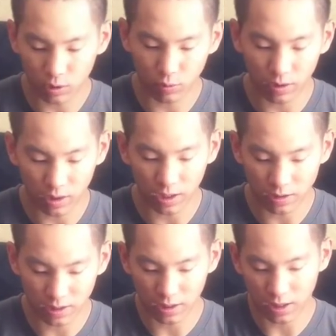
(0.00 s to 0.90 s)
one great
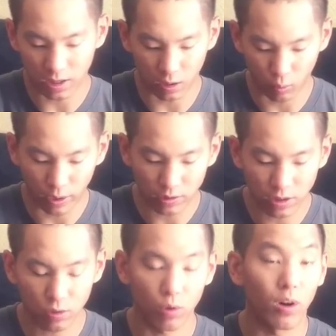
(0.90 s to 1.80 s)
thing is that the
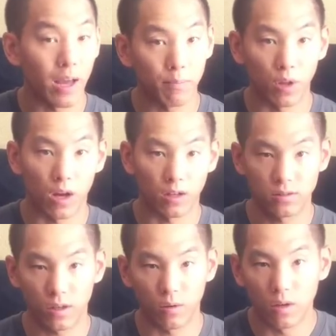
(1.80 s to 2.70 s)
rails here, they're all
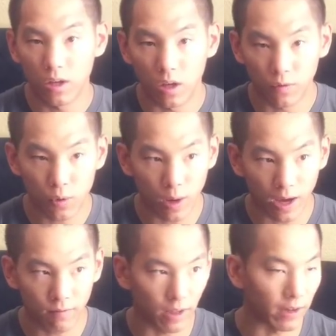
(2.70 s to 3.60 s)
M-LOK. So if you
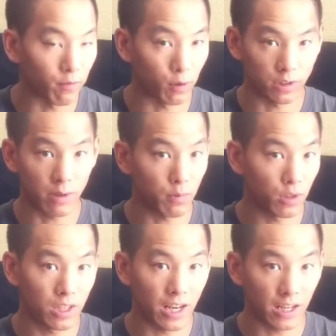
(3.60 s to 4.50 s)
have, like, for
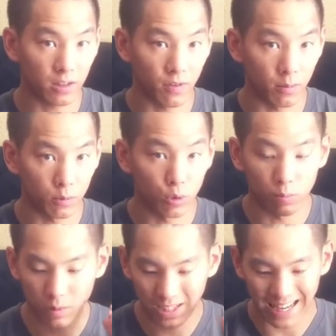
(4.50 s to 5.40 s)
example, the Connect development
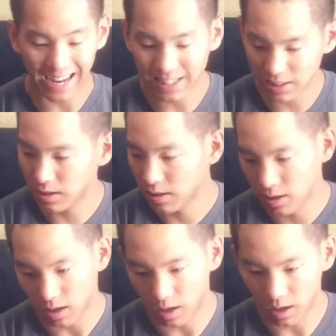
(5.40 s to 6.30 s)
group Connect,
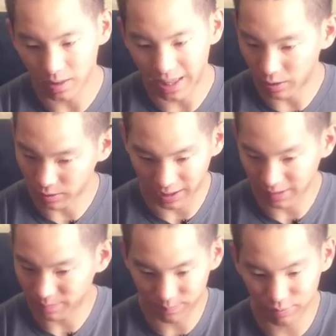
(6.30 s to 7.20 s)
that'll,
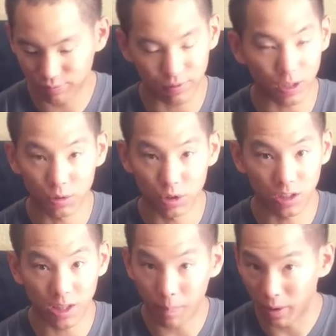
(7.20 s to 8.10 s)
like, it'll
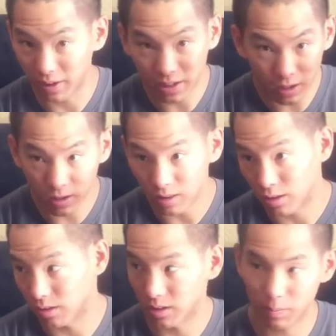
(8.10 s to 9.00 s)
just clip on here,
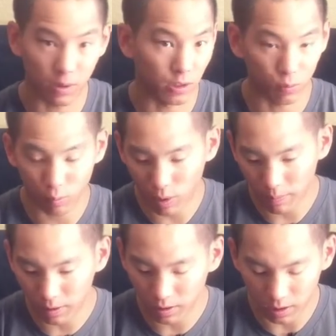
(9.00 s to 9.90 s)
then you can clip it on your
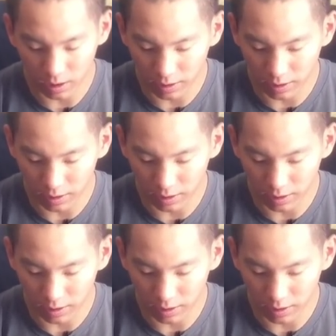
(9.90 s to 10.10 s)
weapon.